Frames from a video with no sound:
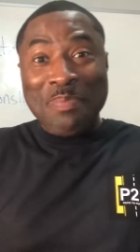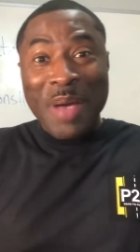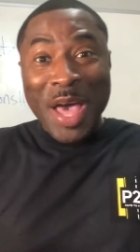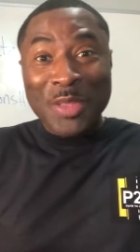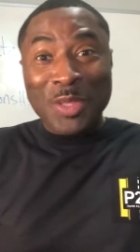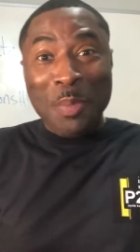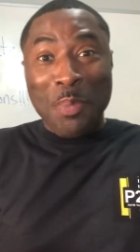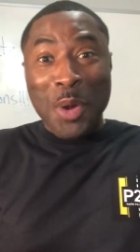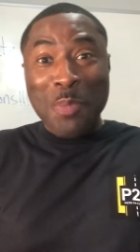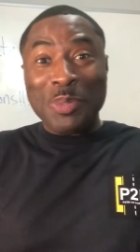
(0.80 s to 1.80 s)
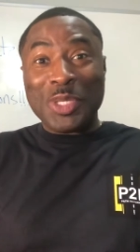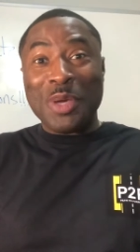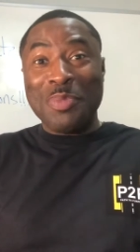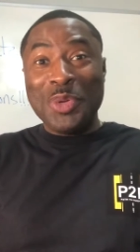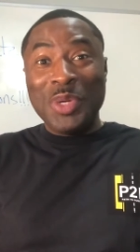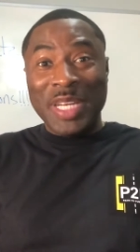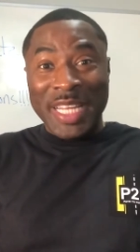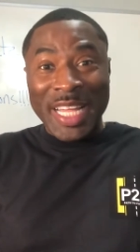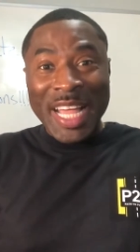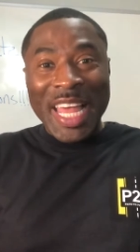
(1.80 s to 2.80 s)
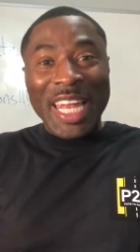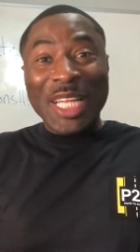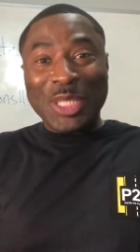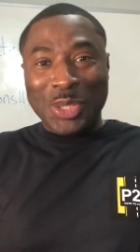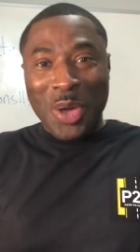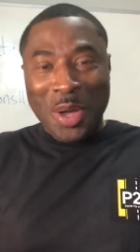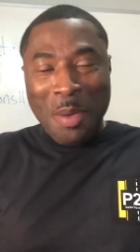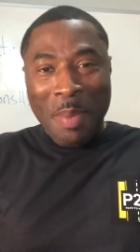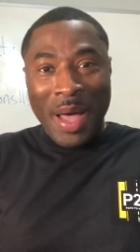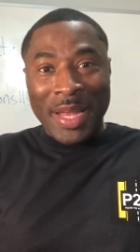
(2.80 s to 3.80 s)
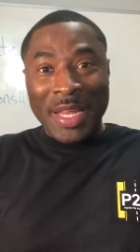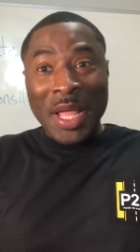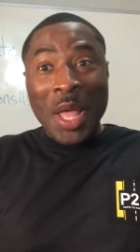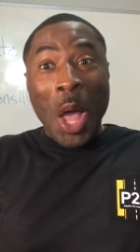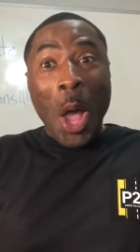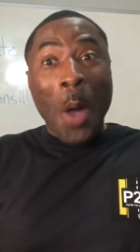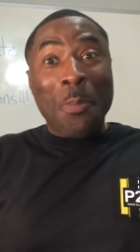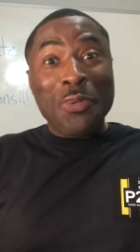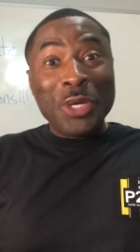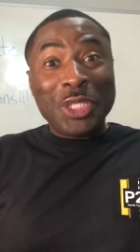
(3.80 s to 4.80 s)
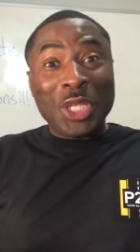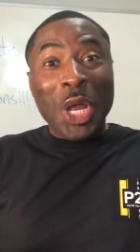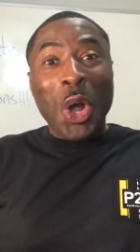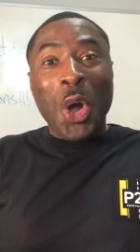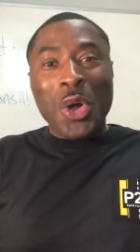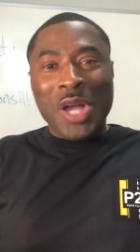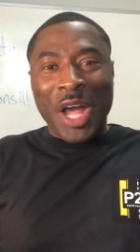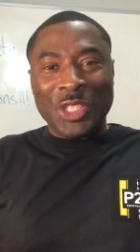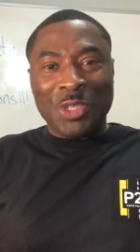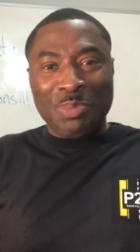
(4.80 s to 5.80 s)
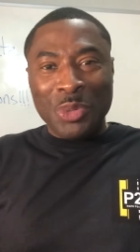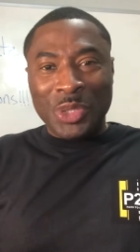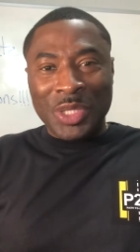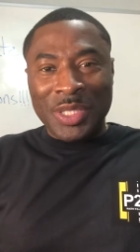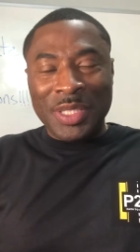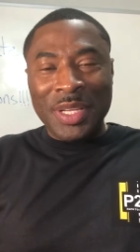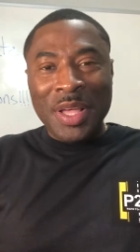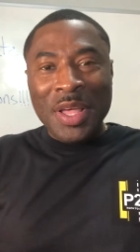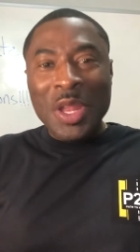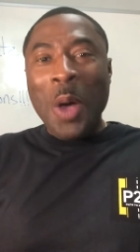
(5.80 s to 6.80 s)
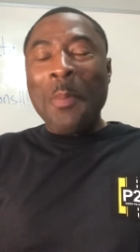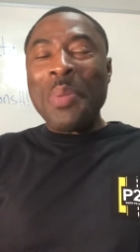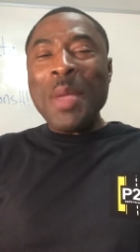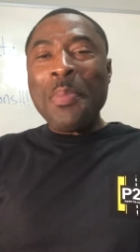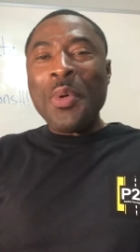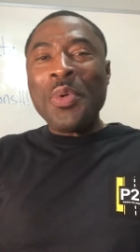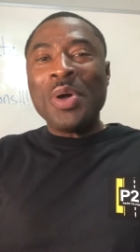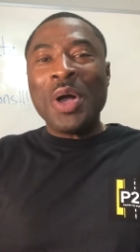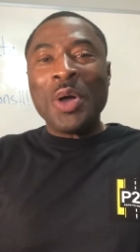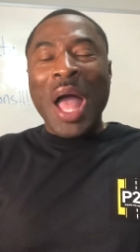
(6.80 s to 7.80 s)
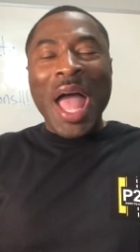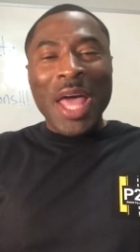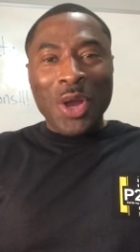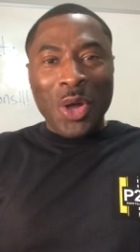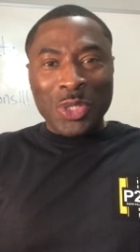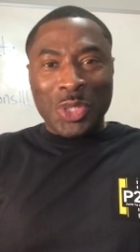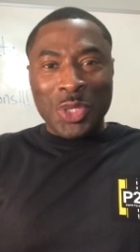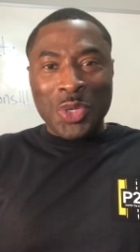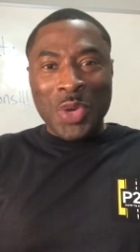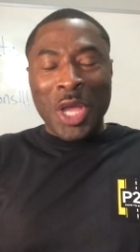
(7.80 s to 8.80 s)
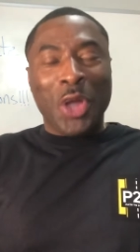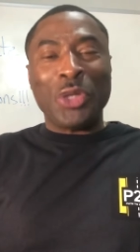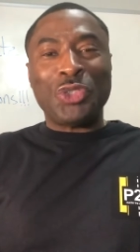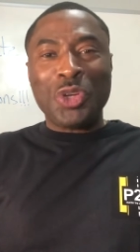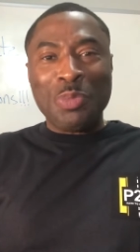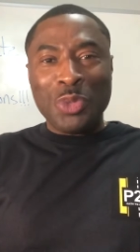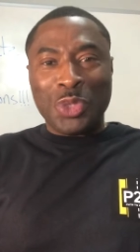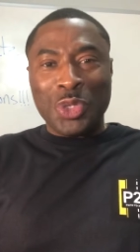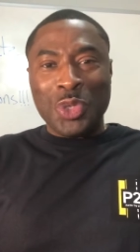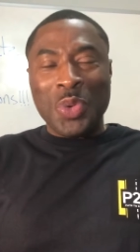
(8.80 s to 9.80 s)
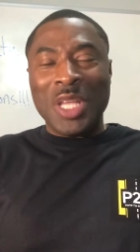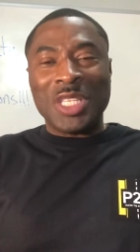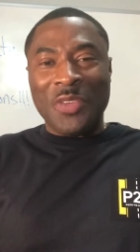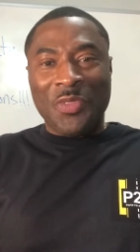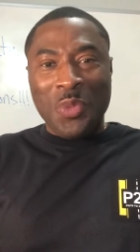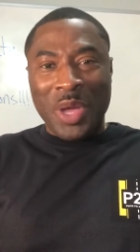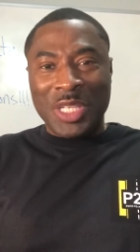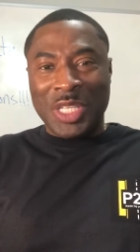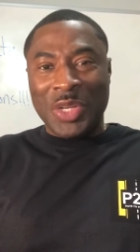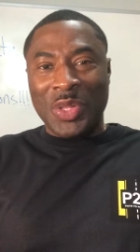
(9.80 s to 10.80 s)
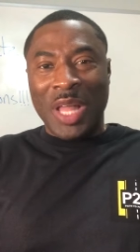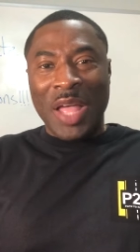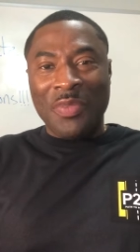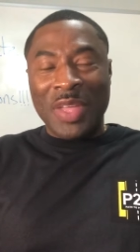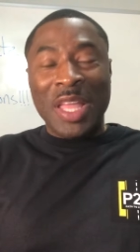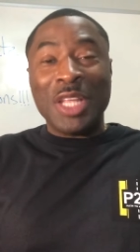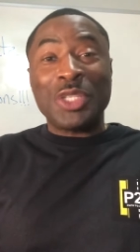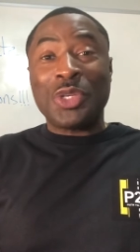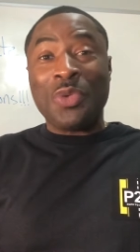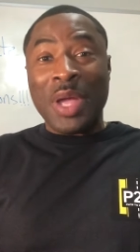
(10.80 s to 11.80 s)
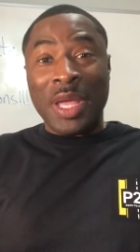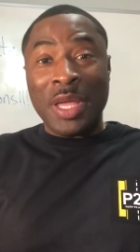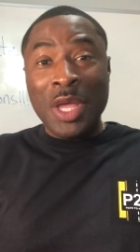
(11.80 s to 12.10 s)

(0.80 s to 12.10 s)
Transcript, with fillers: Path to Purpose community. Let's talk about it. Appreciate all contributions. Now, people add on to you and contribute to you in different ways in your life. And it's great.